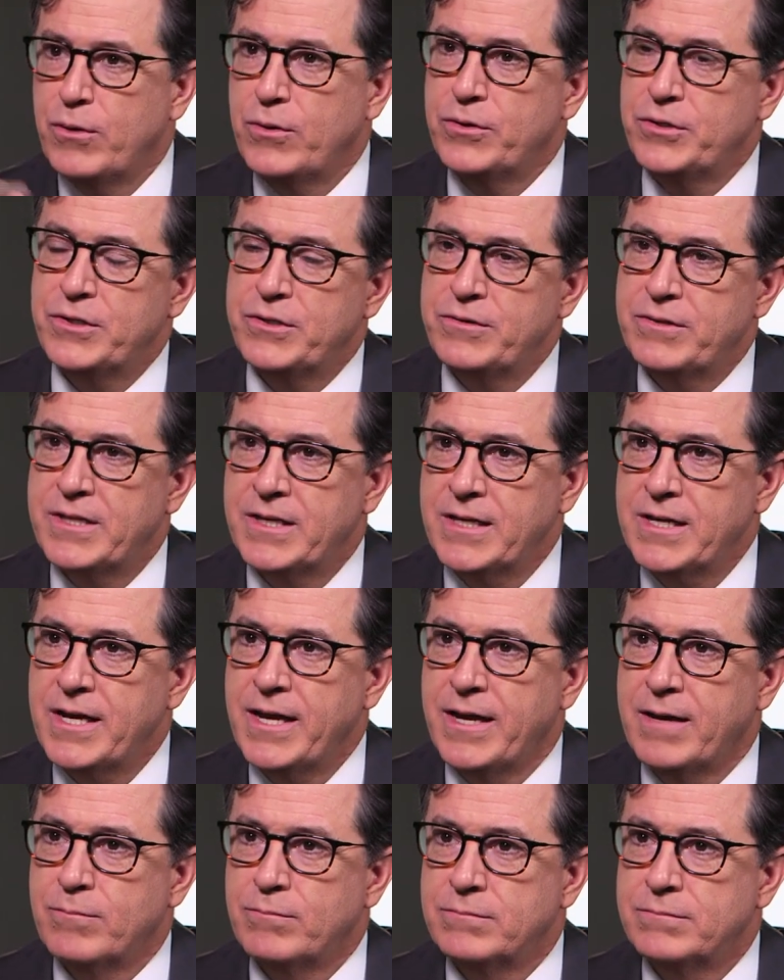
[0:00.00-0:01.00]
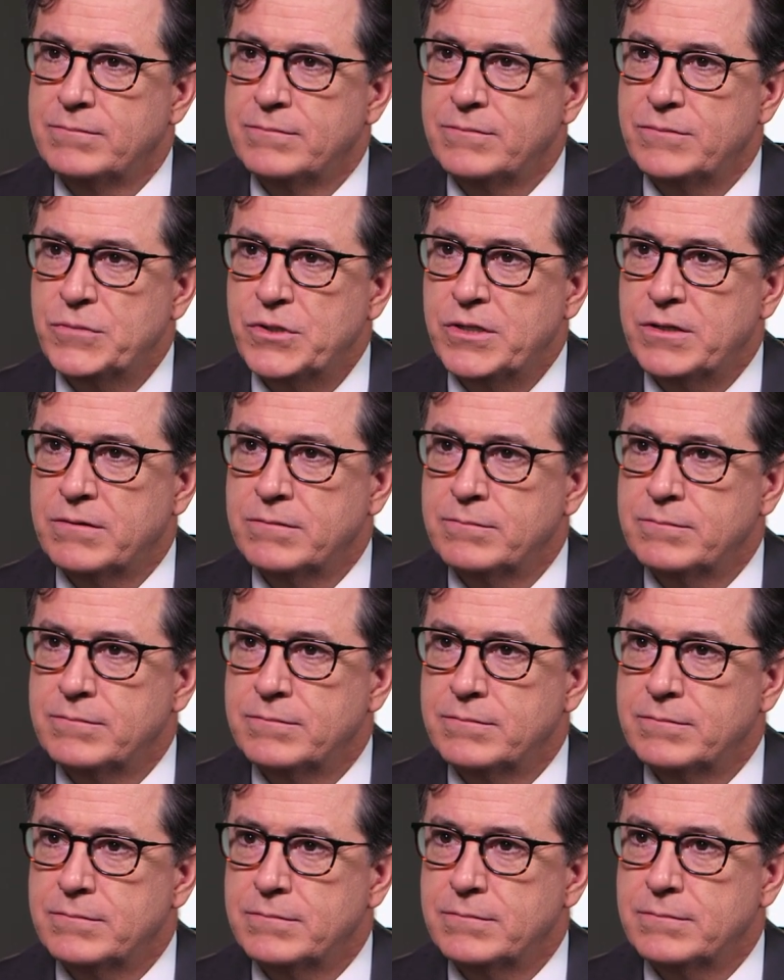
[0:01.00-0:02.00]
old do you think I am? You don't.
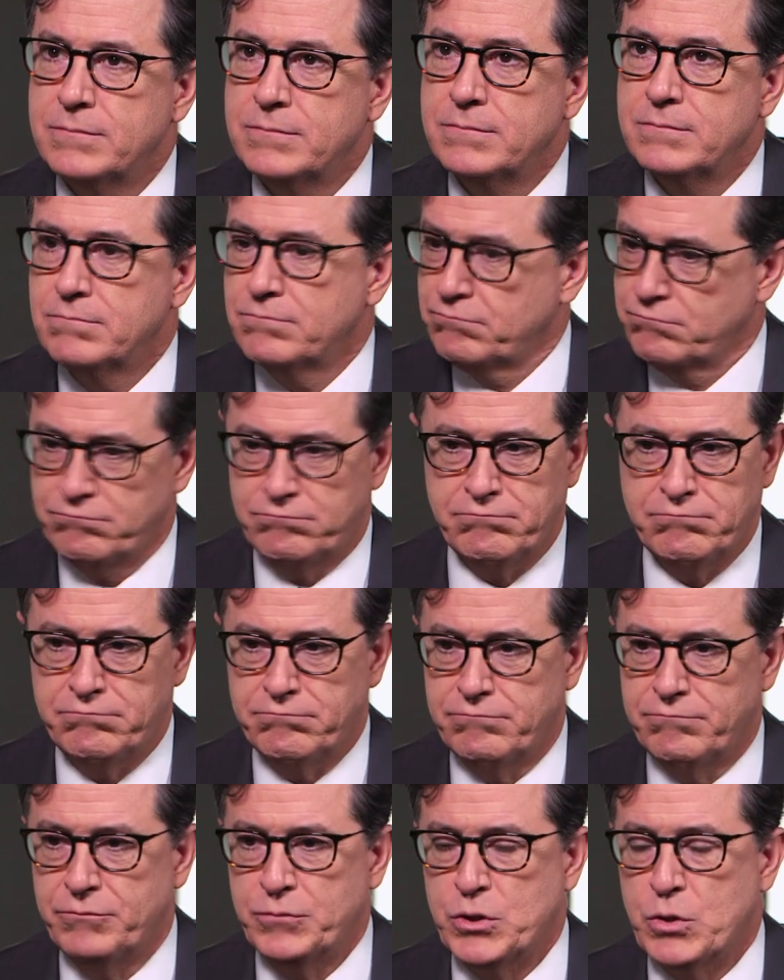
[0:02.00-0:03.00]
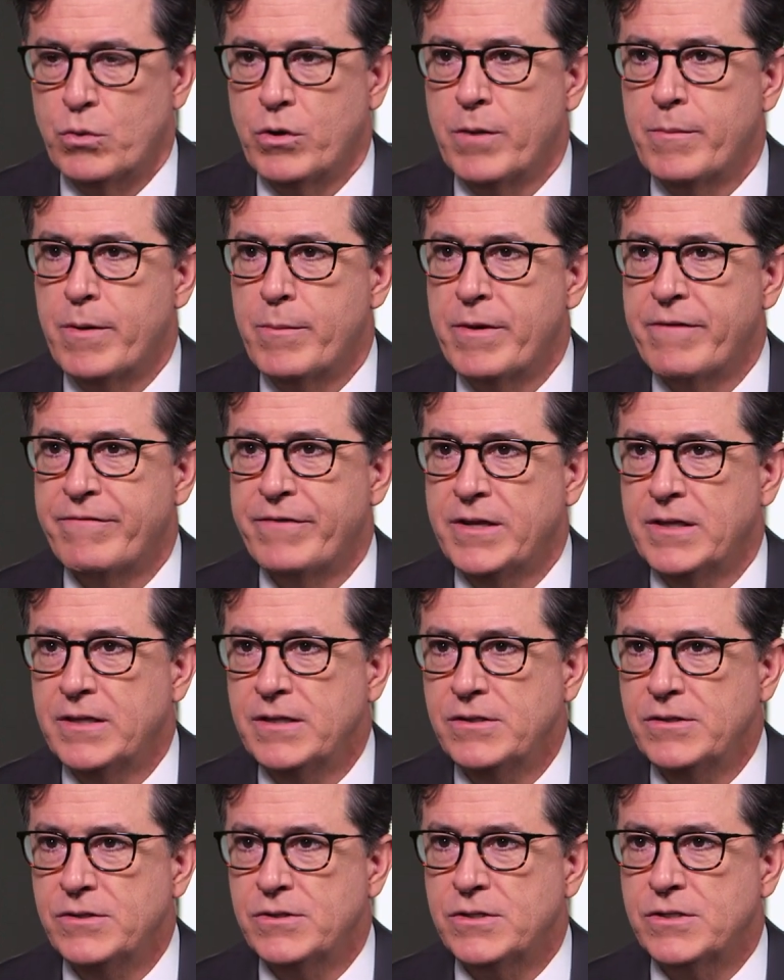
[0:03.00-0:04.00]
Don't worry about my
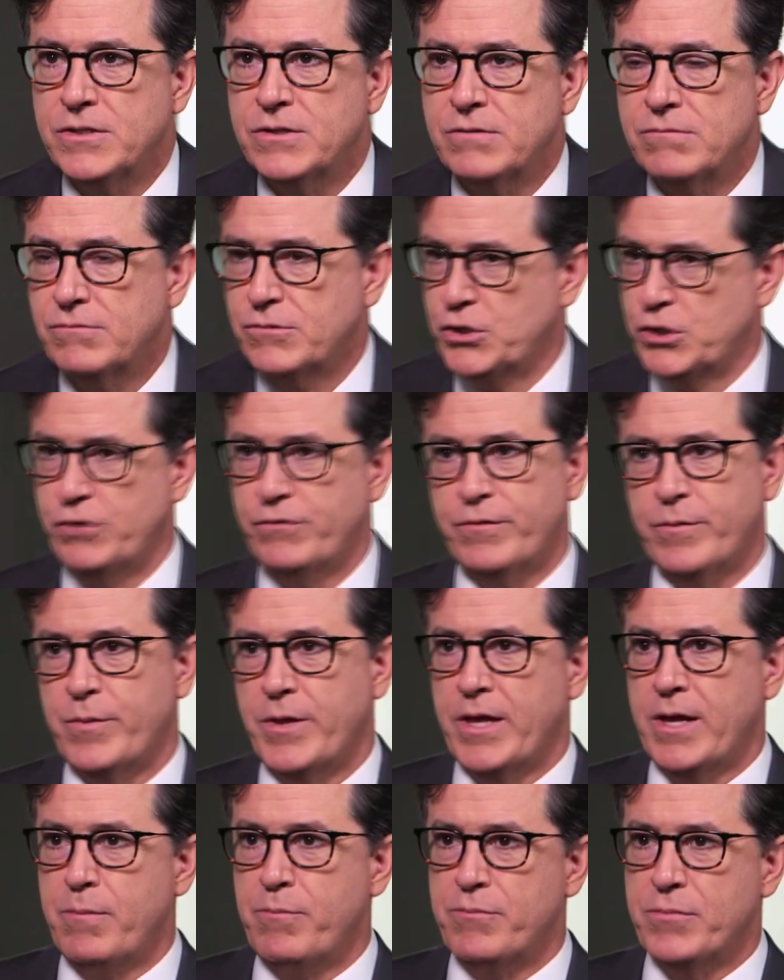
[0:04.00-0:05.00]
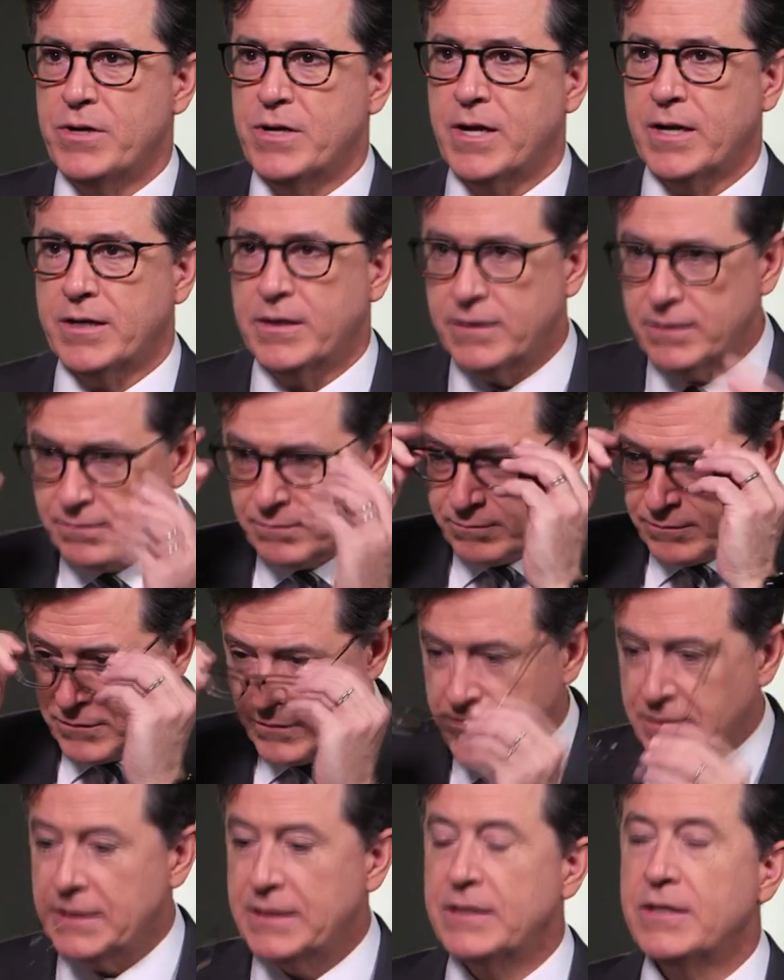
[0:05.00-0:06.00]
feelings. Just shoot from the hip. You're not gonna.
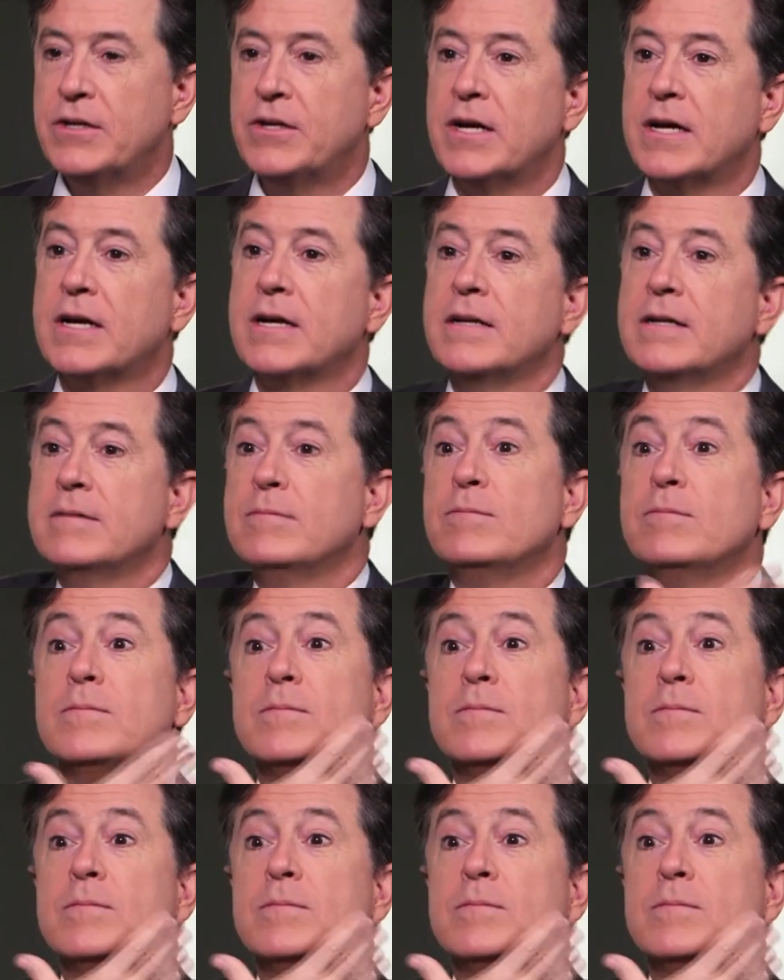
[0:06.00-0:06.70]
You're not gonna.